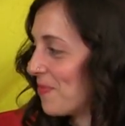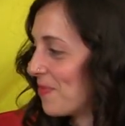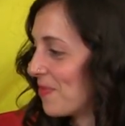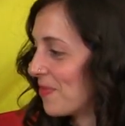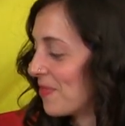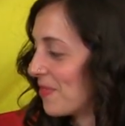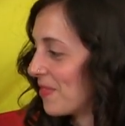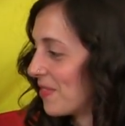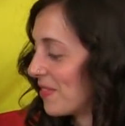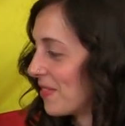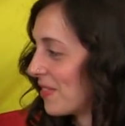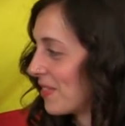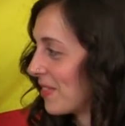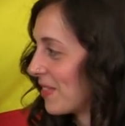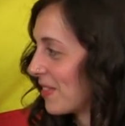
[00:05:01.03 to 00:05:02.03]

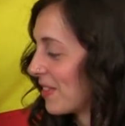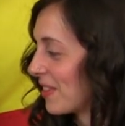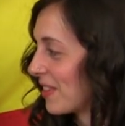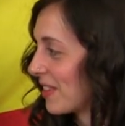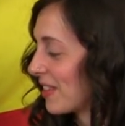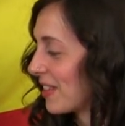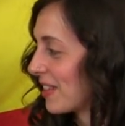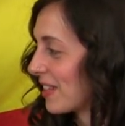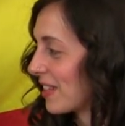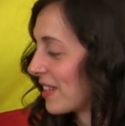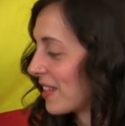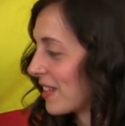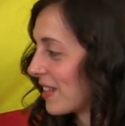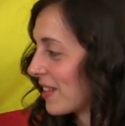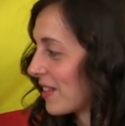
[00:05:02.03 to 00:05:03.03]

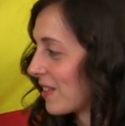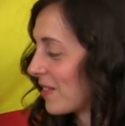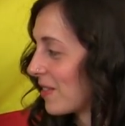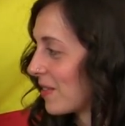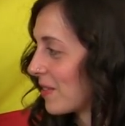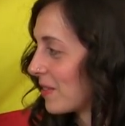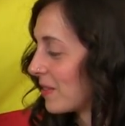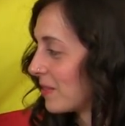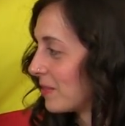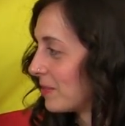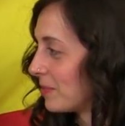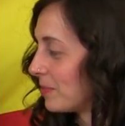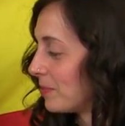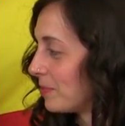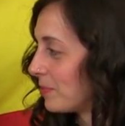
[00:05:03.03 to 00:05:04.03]

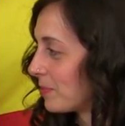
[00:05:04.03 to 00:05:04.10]
[no speech]